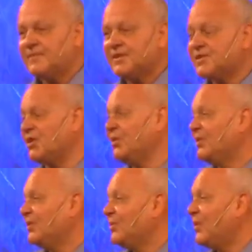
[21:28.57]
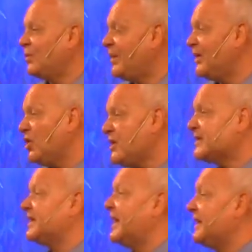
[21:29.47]
So when we look
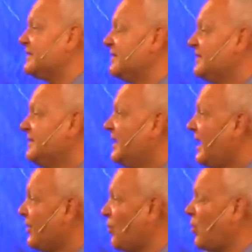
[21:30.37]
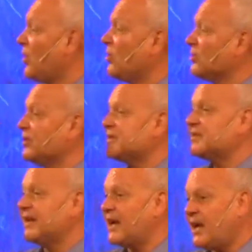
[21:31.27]
at that, and the world looks
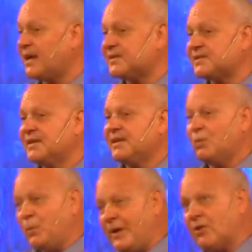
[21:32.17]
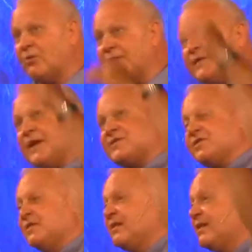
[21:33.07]
at us we are a
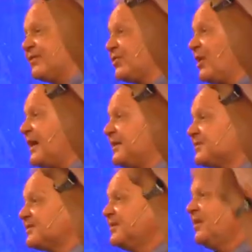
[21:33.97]
reflection of Christ.